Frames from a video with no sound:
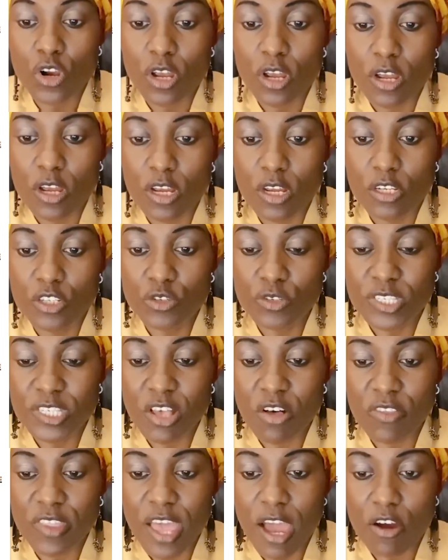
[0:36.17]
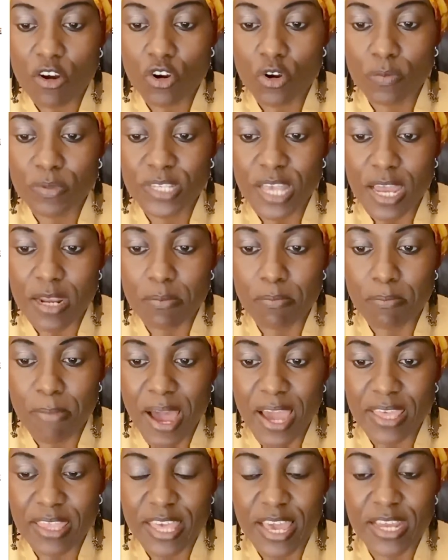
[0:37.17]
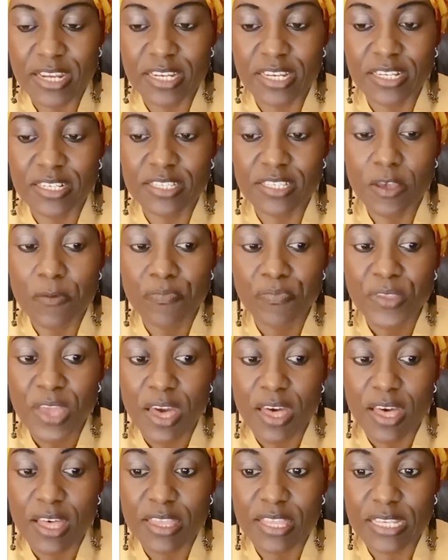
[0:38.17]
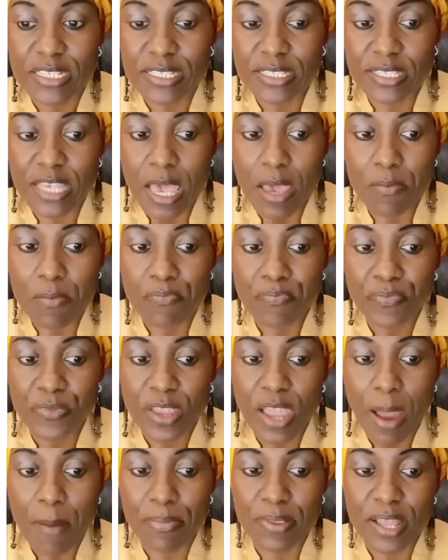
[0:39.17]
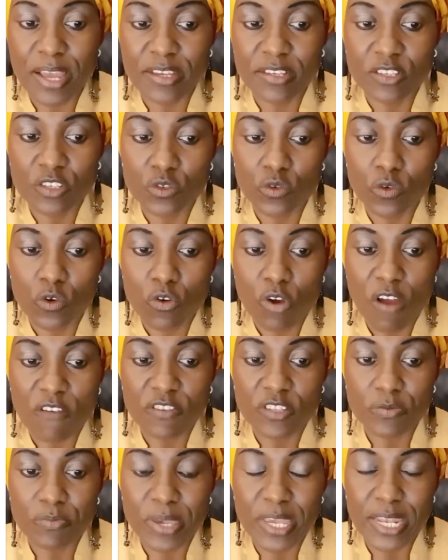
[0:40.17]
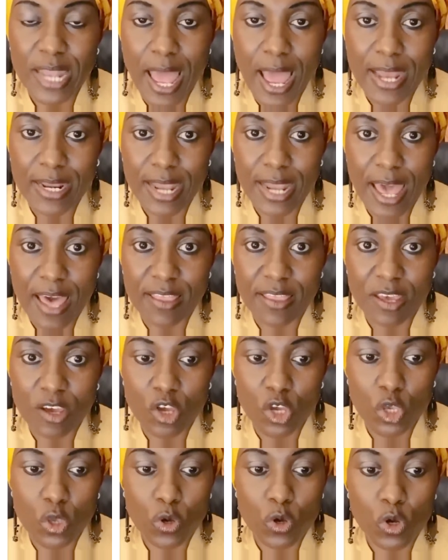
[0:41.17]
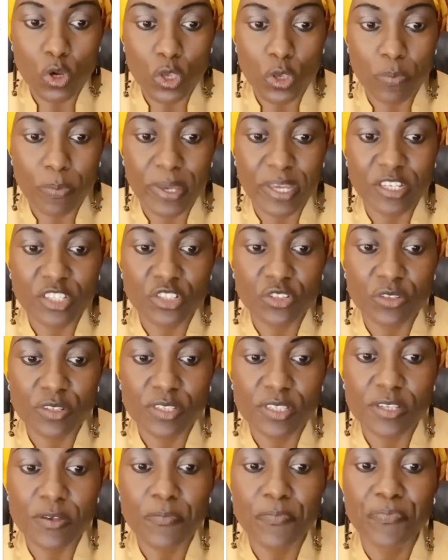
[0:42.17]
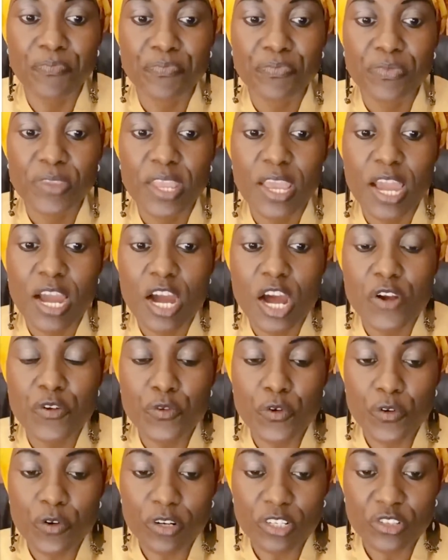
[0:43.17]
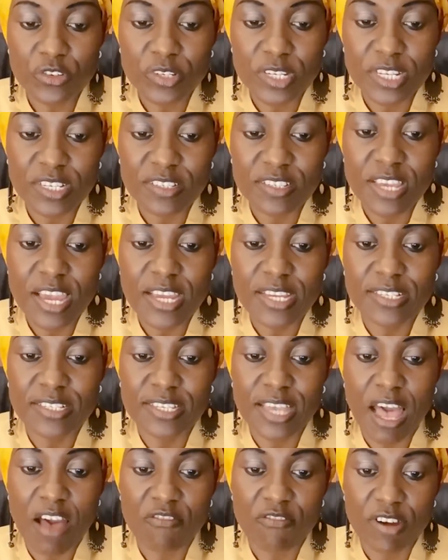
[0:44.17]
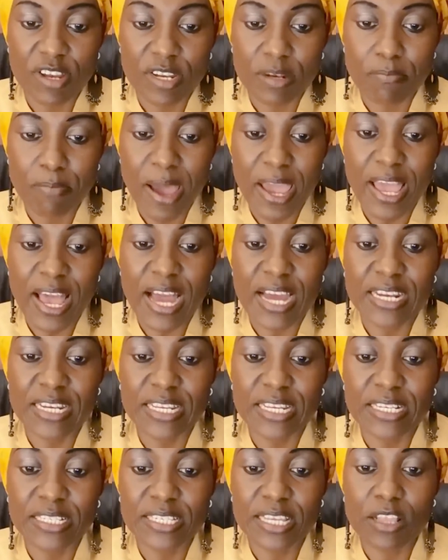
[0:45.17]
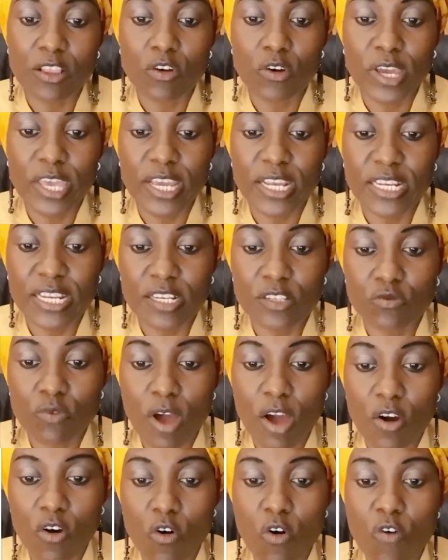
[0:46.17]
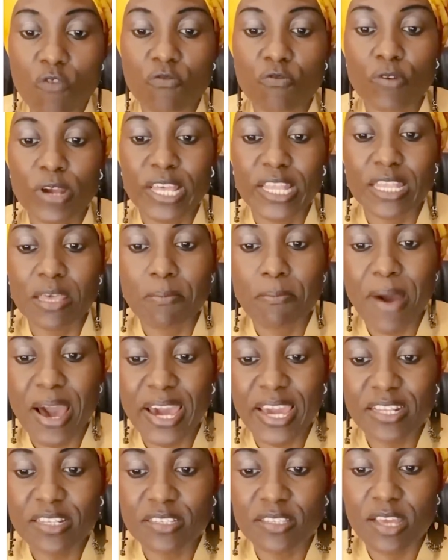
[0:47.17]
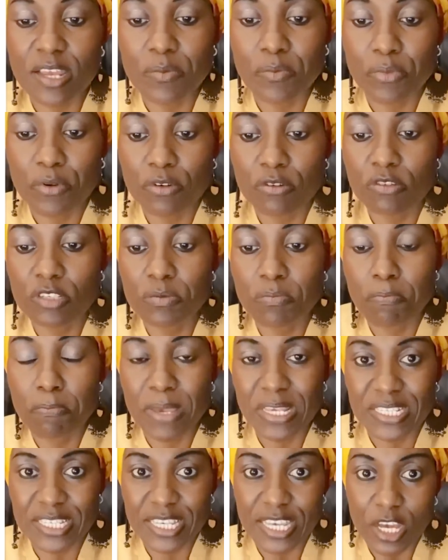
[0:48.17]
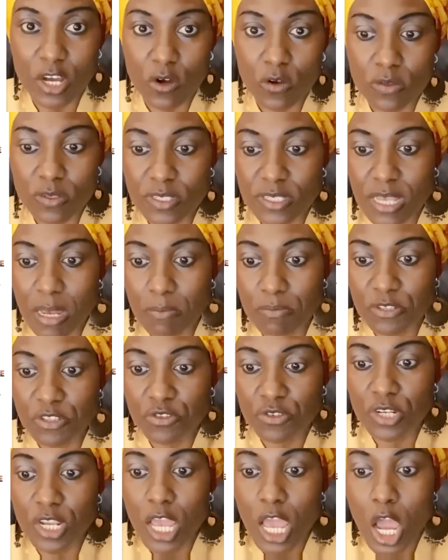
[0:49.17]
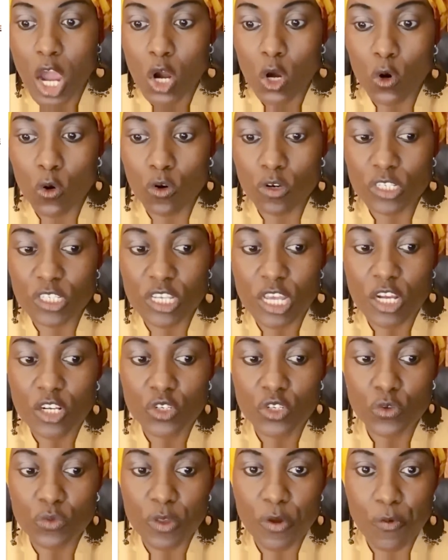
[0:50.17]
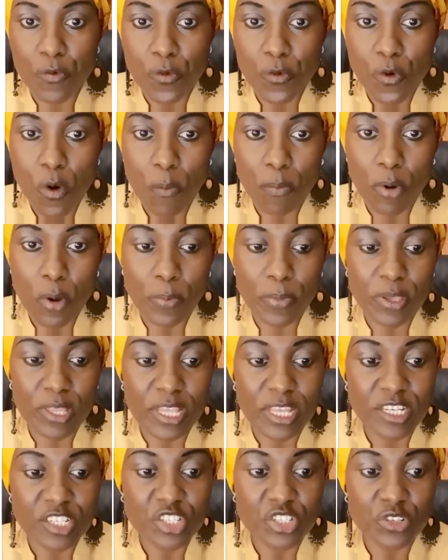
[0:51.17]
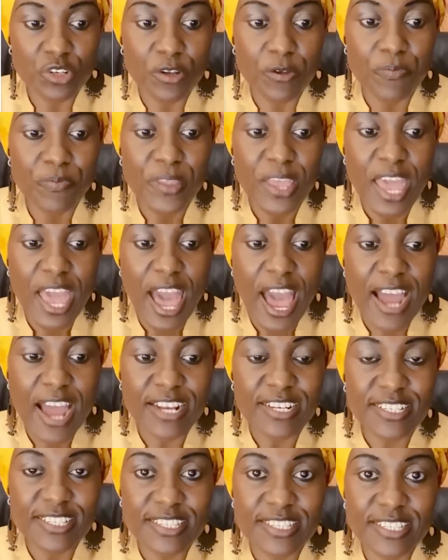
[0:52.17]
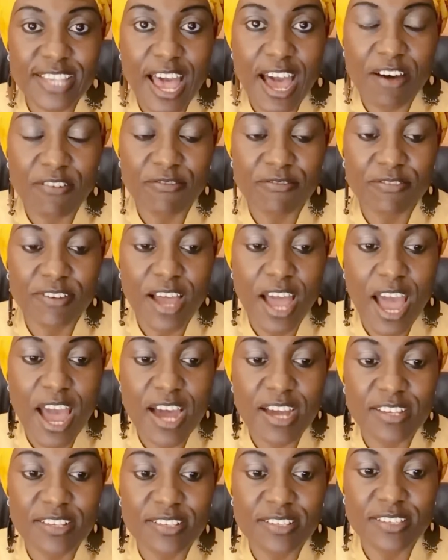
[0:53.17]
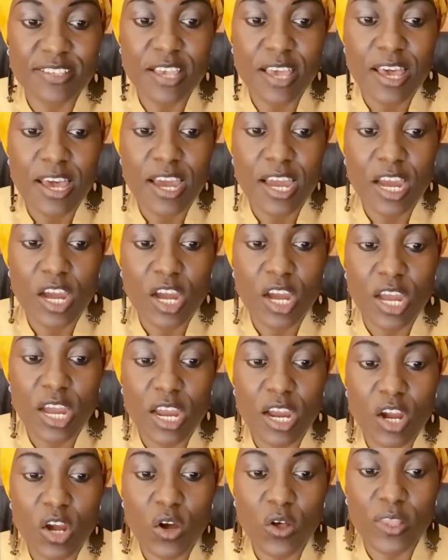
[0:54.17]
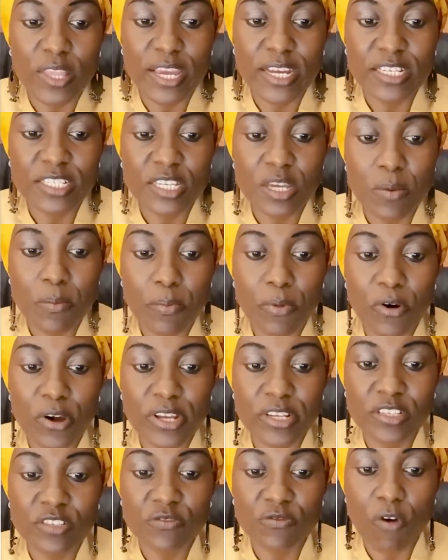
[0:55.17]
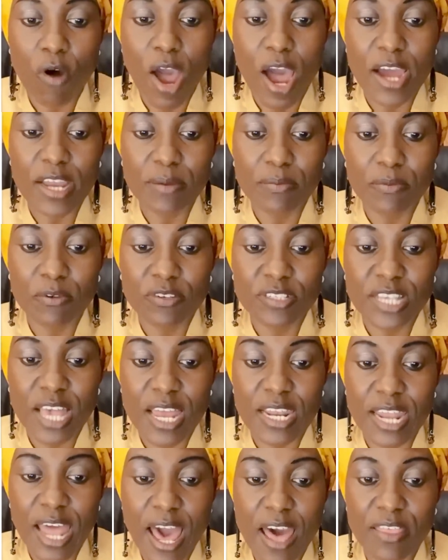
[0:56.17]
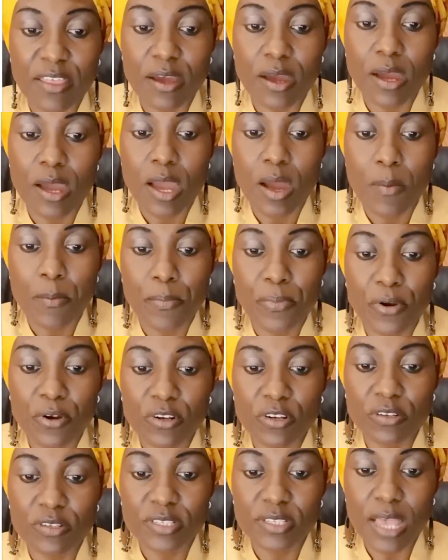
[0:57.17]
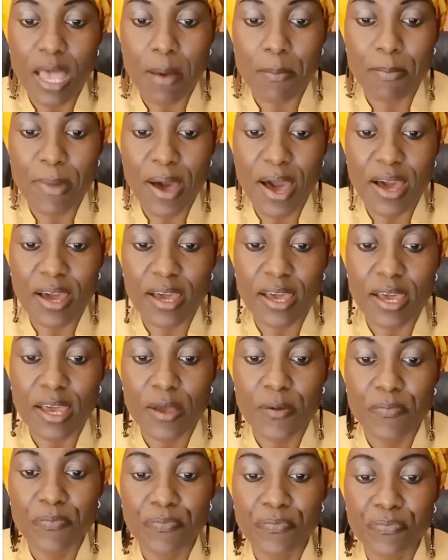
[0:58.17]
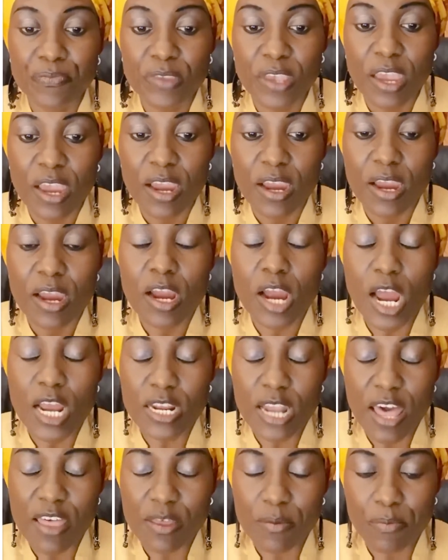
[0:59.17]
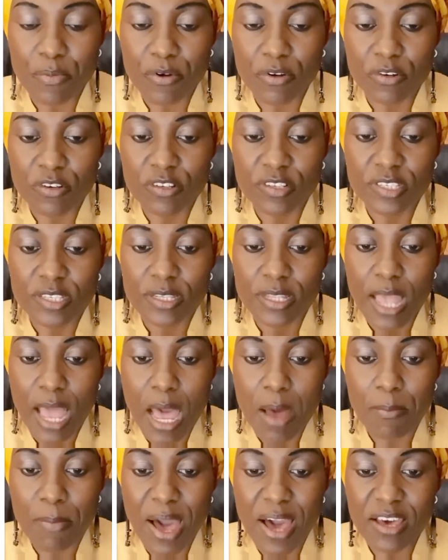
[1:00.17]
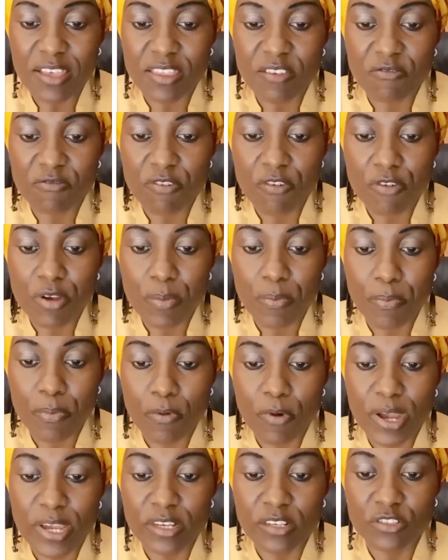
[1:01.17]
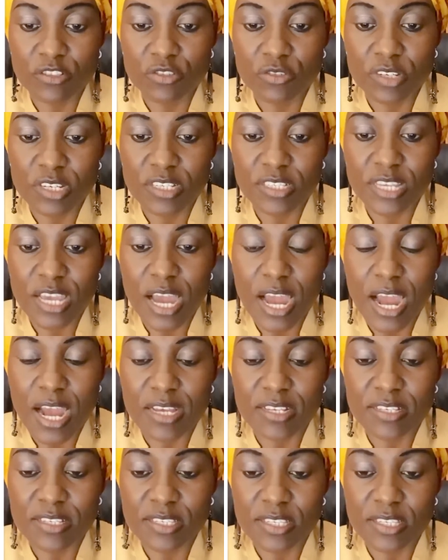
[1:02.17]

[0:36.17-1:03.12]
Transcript: uh, to sell their crops and buy their needs. The same applies to craftsmen and other occupations. Rural Tunisia is covered by an interlocking network of weekly markets that produce basic consumption goods to the rural population and serve as collecting points for animals and other produce among uh, and other produce among the very poor in Tunisia are